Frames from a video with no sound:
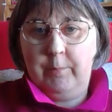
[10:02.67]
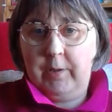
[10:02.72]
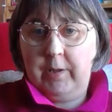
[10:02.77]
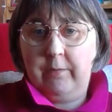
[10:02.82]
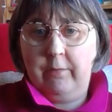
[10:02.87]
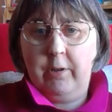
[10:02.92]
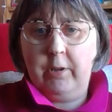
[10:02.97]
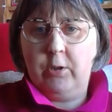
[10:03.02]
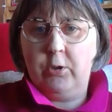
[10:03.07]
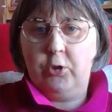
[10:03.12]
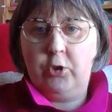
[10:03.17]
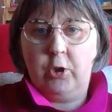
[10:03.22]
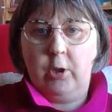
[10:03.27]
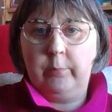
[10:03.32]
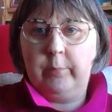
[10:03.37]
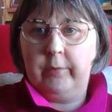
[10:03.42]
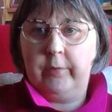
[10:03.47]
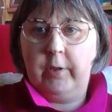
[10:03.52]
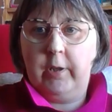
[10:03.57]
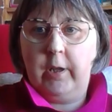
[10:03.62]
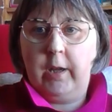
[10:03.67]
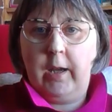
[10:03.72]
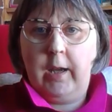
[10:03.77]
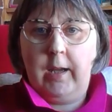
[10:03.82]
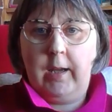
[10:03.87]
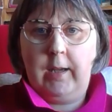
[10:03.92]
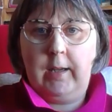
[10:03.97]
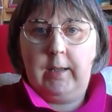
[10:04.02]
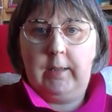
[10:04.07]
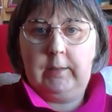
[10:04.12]
make a very good job of it,
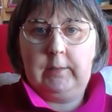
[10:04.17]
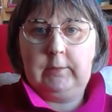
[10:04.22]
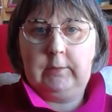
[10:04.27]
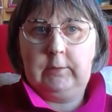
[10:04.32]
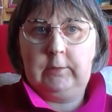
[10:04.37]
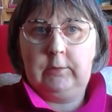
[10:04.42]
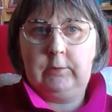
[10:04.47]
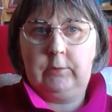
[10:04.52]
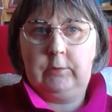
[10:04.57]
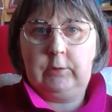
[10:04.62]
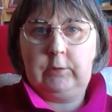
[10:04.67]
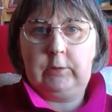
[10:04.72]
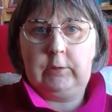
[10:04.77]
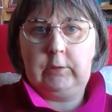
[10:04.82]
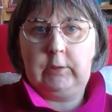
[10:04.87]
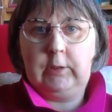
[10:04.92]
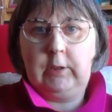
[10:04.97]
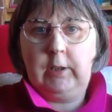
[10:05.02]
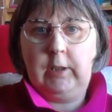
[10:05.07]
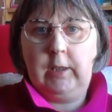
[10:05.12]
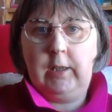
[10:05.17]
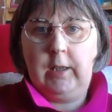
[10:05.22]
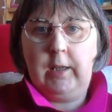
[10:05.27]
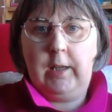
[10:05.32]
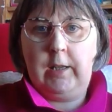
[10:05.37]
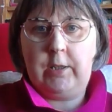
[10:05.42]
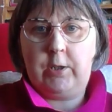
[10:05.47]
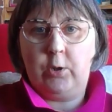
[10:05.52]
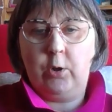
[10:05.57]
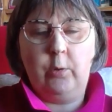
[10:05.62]
and
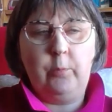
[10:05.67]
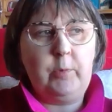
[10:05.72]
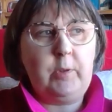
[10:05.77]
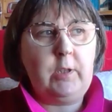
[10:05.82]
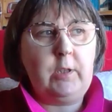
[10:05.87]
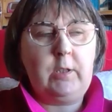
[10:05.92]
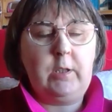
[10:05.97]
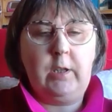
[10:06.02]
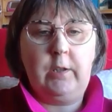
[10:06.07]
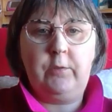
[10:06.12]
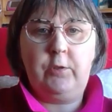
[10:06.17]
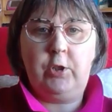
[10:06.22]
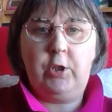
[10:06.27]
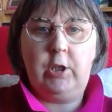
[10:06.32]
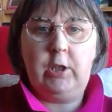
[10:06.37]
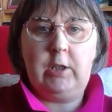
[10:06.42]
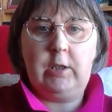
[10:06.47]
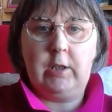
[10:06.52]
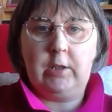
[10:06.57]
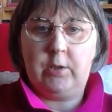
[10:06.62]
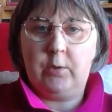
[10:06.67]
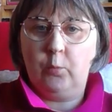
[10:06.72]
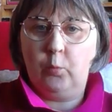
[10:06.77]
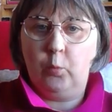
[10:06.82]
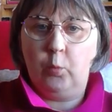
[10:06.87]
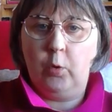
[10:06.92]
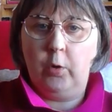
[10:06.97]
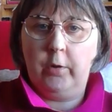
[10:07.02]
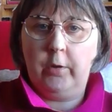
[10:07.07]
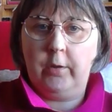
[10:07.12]
it's almost as if she doesn't
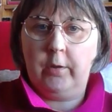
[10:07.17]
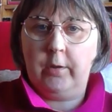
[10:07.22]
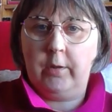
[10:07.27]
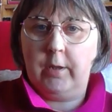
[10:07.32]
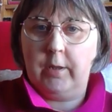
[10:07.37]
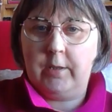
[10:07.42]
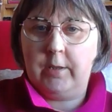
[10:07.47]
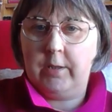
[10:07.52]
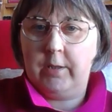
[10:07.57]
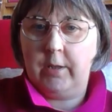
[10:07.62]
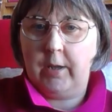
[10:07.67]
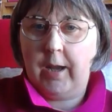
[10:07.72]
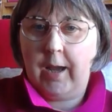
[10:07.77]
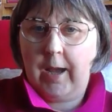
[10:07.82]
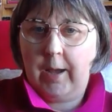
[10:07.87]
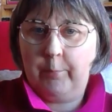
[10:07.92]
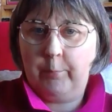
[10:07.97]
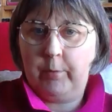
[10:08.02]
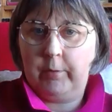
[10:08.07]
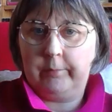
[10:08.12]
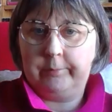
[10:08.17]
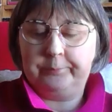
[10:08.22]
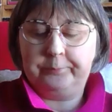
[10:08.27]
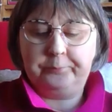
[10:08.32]
want this to happen.